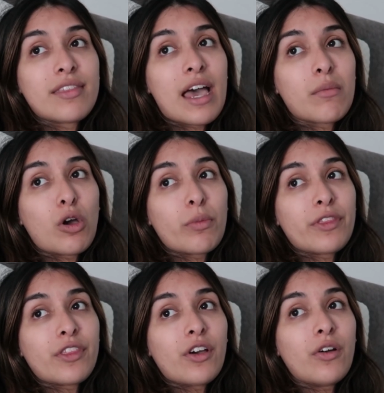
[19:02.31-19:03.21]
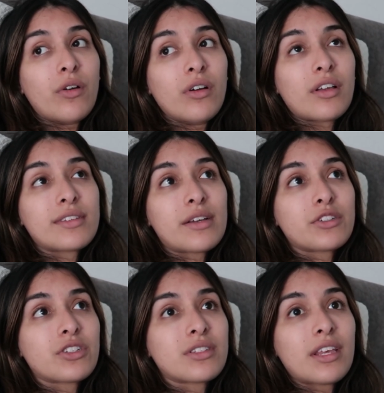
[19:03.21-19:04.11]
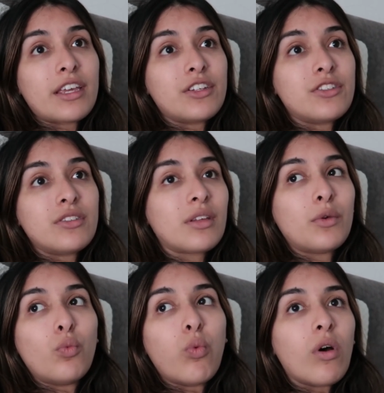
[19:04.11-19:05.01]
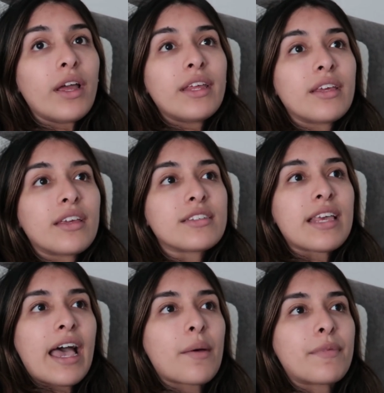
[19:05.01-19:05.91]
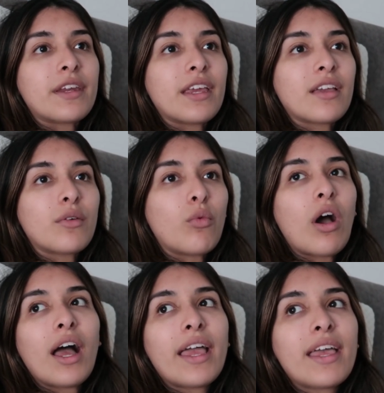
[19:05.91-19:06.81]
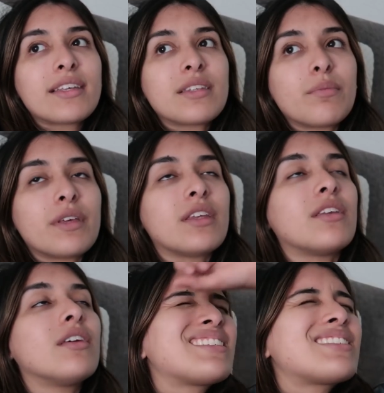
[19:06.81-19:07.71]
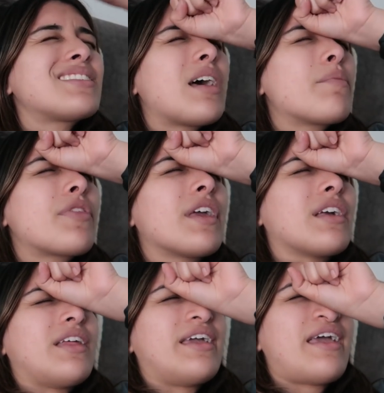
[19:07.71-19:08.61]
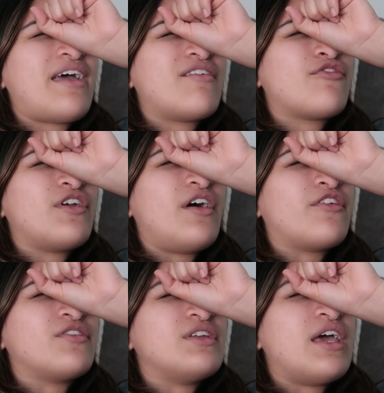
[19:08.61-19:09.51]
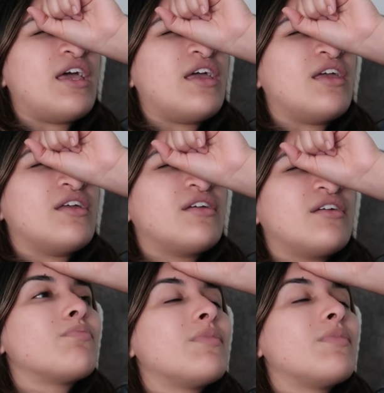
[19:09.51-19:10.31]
in that moment though, because I was just like, what is happening? Why has it been something like every other day?